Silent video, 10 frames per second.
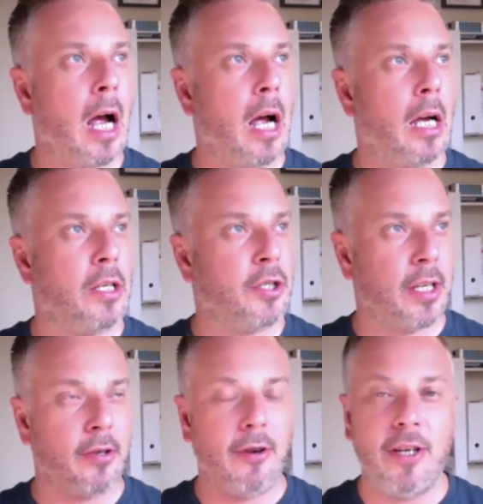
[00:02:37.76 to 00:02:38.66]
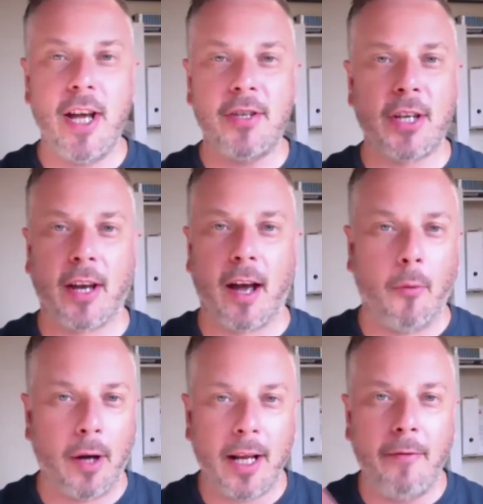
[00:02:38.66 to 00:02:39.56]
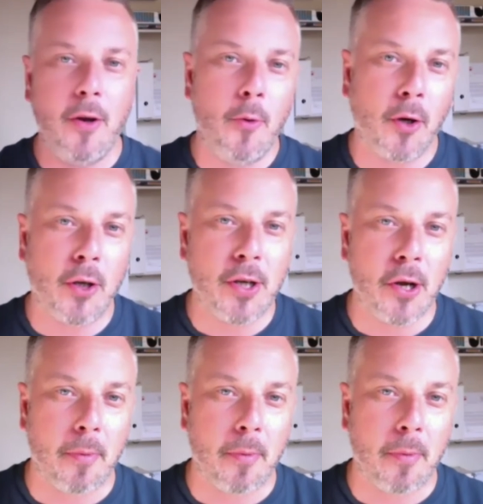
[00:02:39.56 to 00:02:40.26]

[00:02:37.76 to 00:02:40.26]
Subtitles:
Jittery Jessica, whatever you want to do.